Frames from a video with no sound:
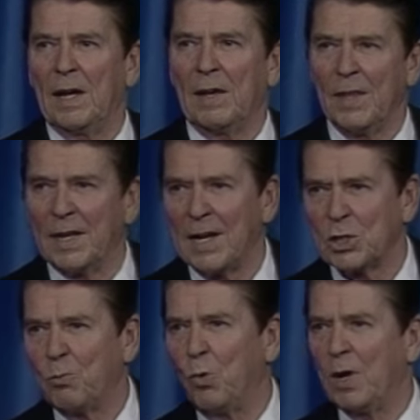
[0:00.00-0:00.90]
I think I
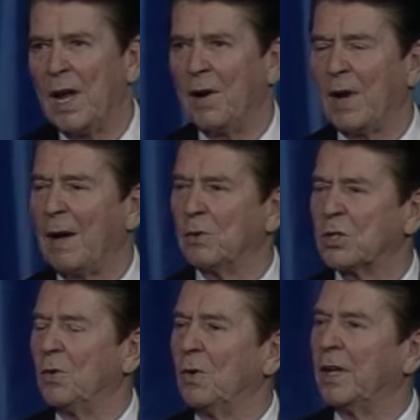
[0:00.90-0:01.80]
should point out I
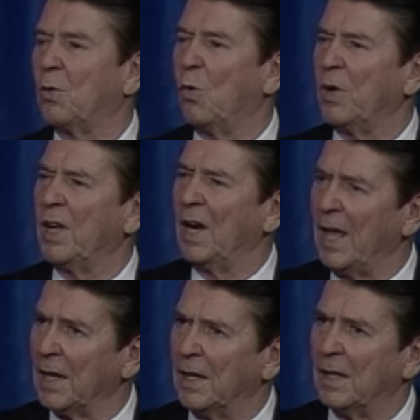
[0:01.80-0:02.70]
was only quoting
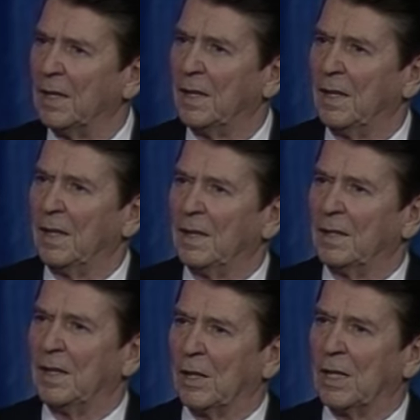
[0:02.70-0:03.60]
Lenin,
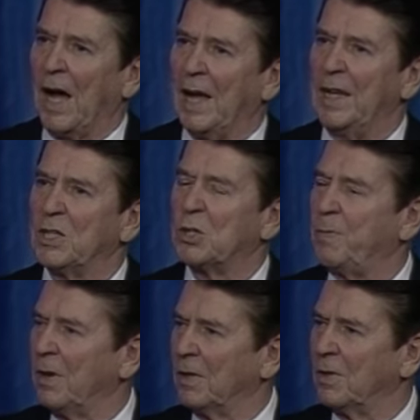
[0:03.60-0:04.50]
their guiding
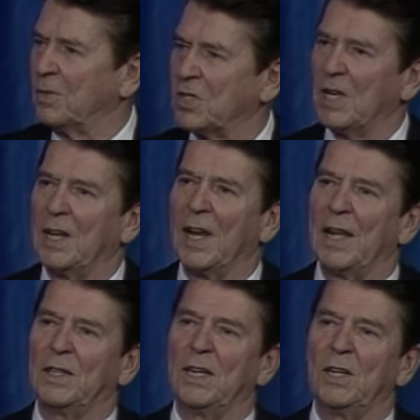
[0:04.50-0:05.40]
spirit, who said in
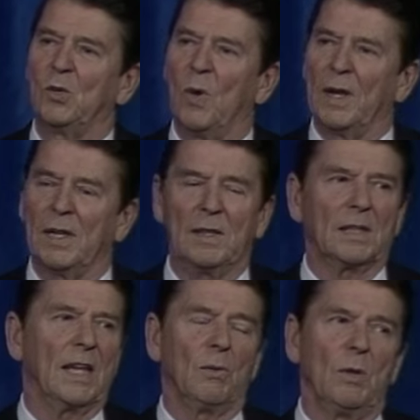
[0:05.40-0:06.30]
nineteen twenty
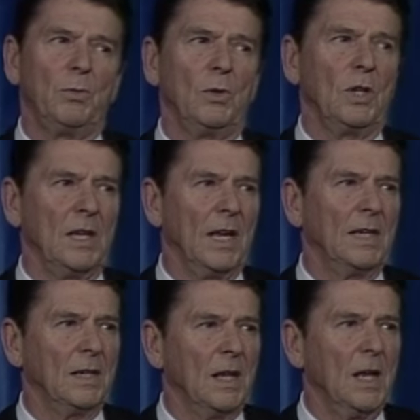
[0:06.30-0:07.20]
that they
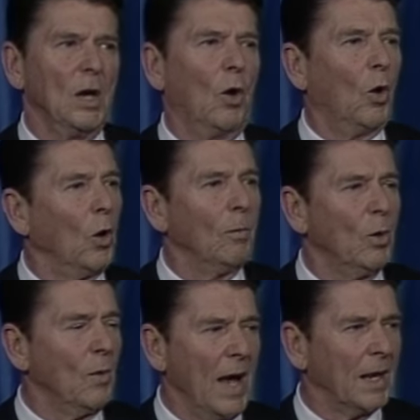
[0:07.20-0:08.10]
repudiate all
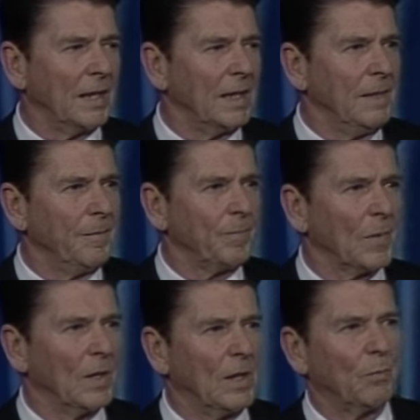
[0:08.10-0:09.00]
morality
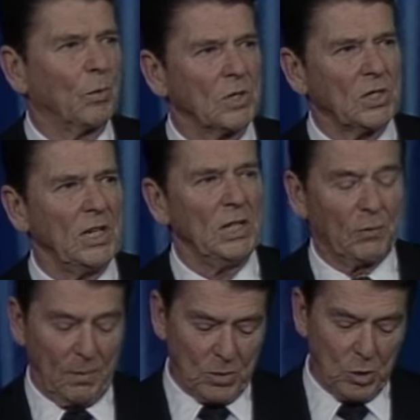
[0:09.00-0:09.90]
that proceeds
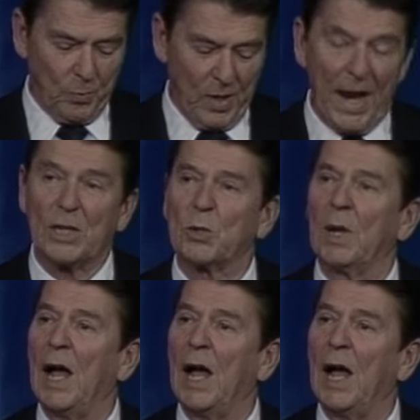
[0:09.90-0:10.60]
from supernatural